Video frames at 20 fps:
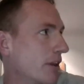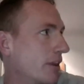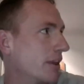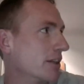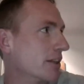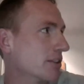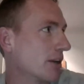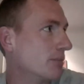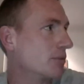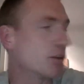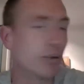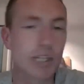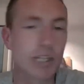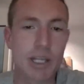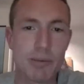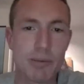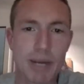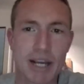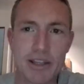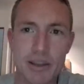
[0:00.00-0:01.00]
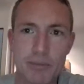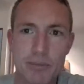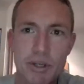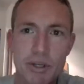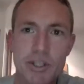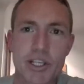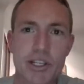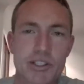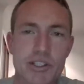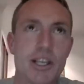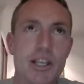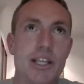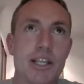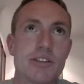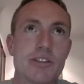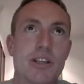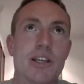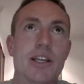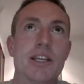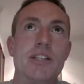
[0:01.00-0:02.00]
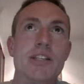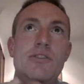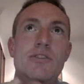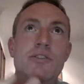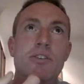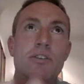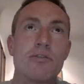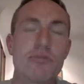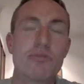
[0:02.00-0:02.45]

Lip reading: things I'm talking about in the book is sort